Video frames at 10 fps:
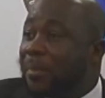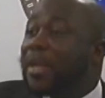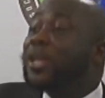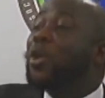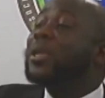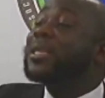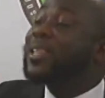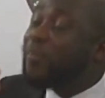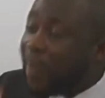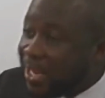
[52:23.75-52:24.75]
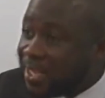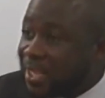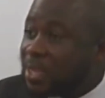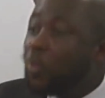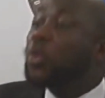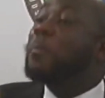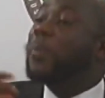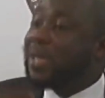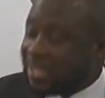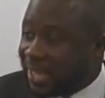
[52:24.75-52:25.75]
Right. The only difference is we own
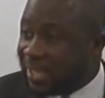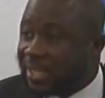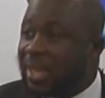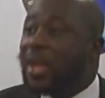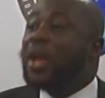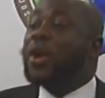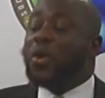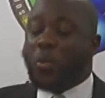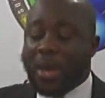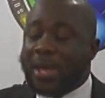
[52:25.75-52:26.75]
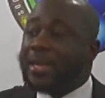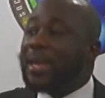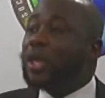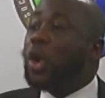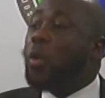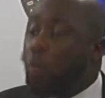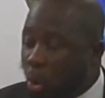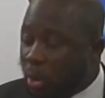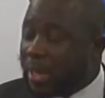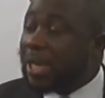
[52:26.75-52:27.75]
president when it don't
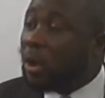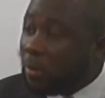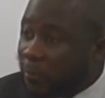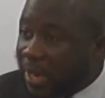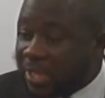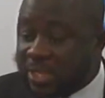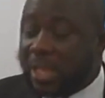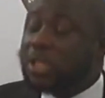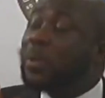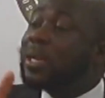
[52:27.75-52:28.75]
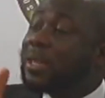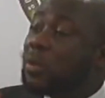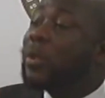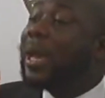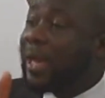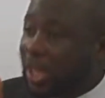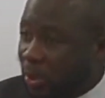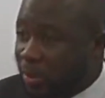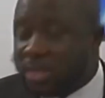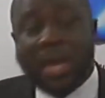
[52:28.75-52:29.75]
work, a confident say 2023 will get
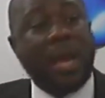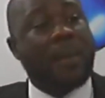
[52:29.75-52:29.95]
elections.